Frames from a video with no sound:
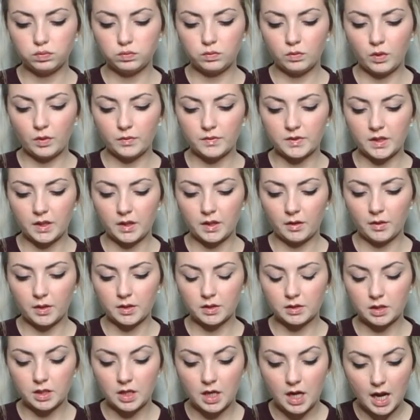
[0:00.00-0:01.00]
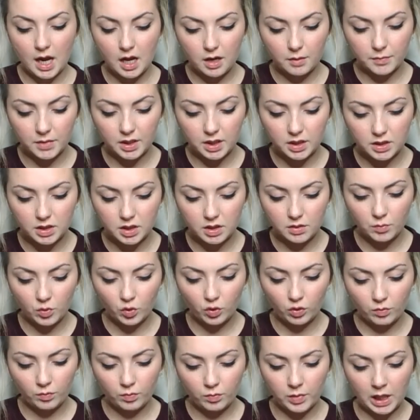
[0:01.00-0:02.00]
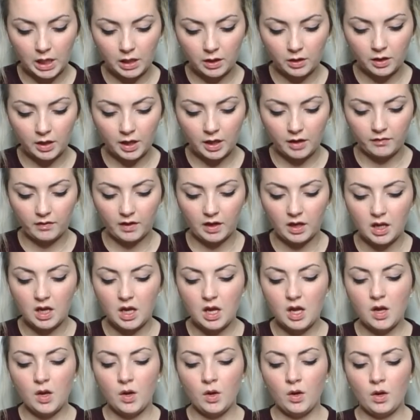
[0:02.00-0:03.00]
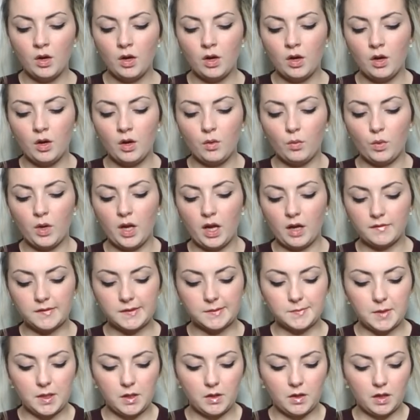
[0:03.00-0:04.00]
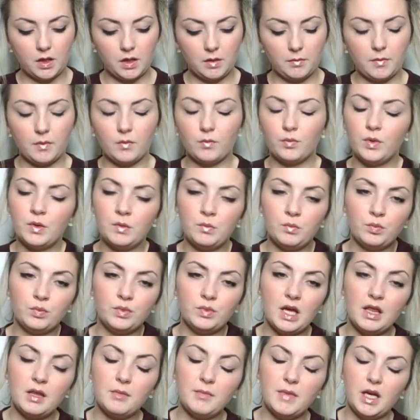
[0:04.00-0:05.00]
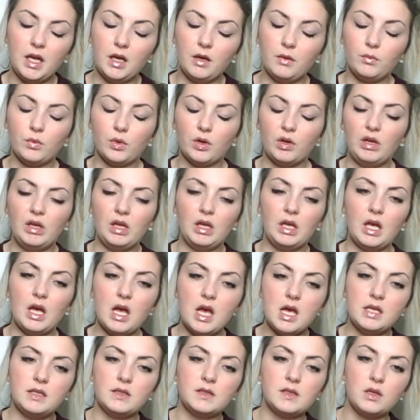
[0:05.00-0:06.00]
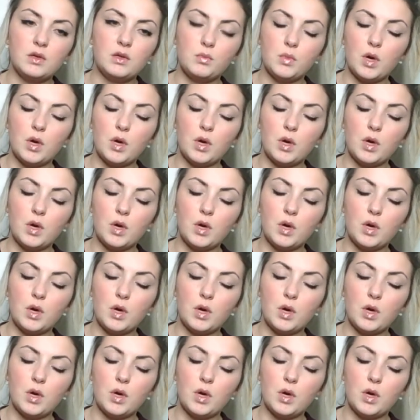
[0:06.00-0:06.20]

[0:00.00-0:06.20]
what was the other question? How many do you plan on having? We have spoken at the minute. We're in two